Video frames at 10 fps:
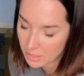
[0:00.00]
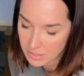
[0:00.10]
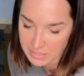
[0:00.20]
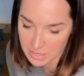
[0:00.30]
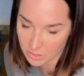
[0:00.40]

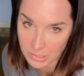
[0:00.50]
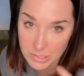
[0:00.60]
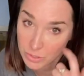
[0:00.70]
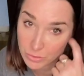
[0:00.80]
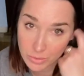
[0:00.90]
down and
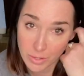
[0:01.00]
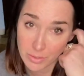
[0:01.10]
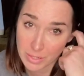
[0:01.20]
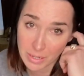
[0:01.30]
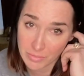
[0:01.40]
do another
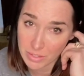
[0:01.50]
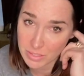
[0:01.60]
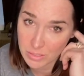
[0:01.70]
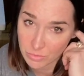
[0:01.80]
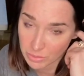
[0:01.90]
day of this.
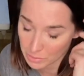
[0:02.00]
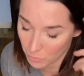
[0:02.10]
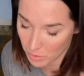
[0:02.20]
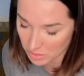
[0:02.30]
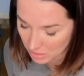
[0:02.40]
It really
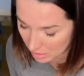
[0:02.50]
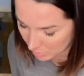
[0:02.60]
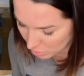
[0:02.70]
wasn't that much